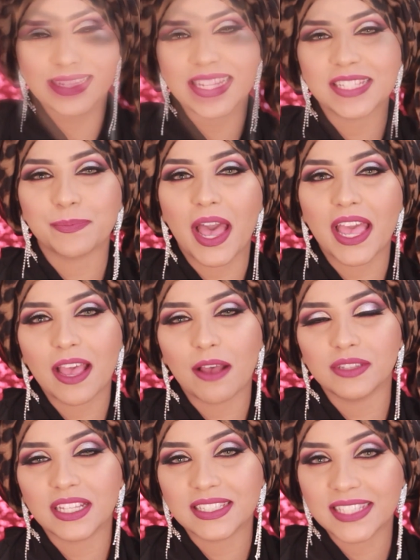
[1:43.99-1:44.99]
At least buy
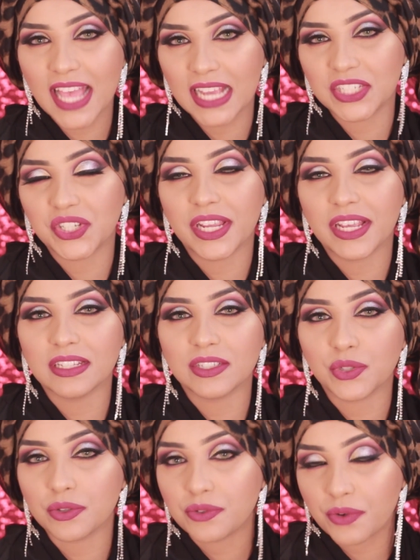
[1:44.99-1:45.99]
out the
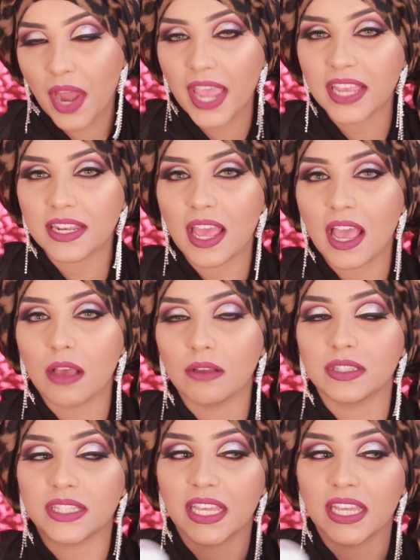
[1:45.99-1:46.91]
sachets to try it out.